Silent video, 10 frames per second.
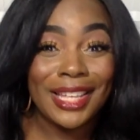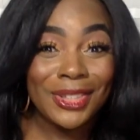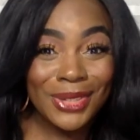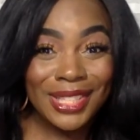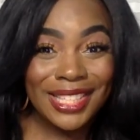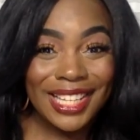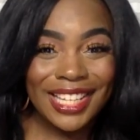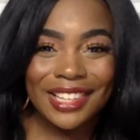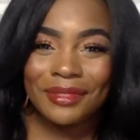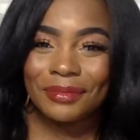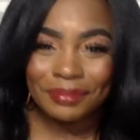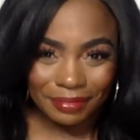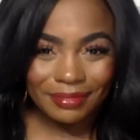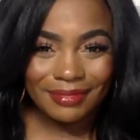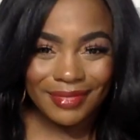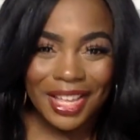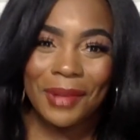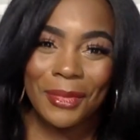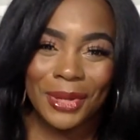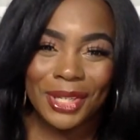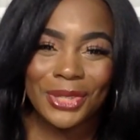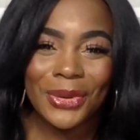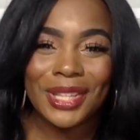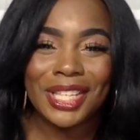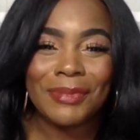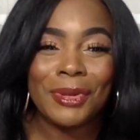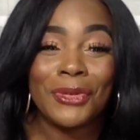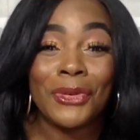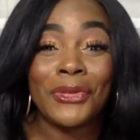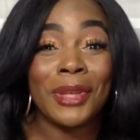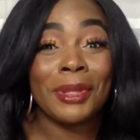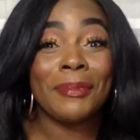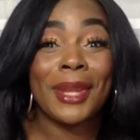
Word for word: interested, come on and join this beautiful family.